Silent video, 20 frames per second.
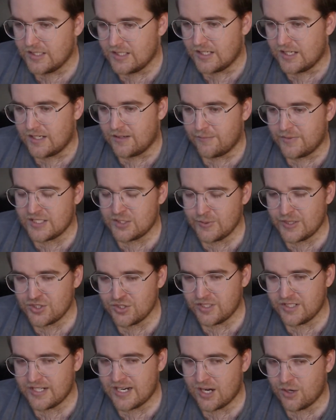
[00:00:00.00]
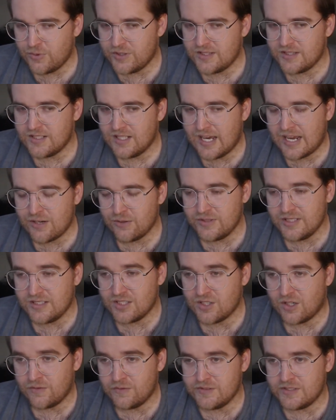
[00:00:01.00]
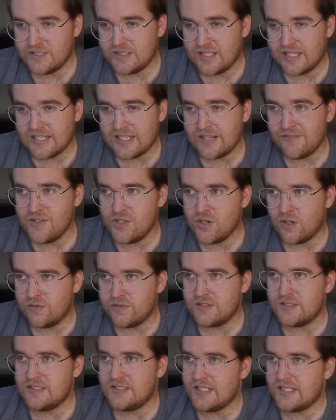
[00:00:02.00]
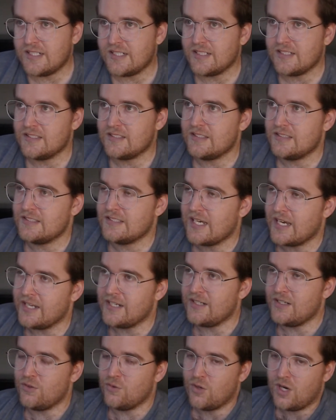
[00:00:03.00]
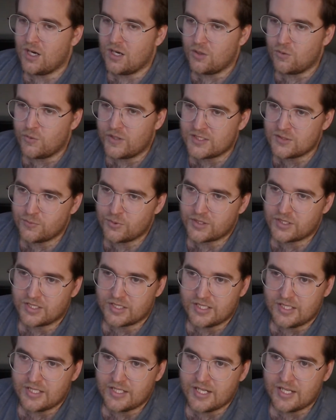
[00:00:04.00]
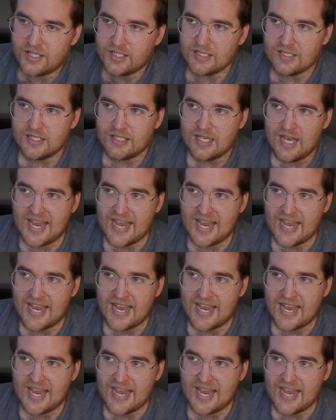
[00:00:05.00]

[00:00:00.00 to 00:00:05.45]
Especially now with I don't think the Dolphins like if the Dolphins didn't sign Westbrook Akine,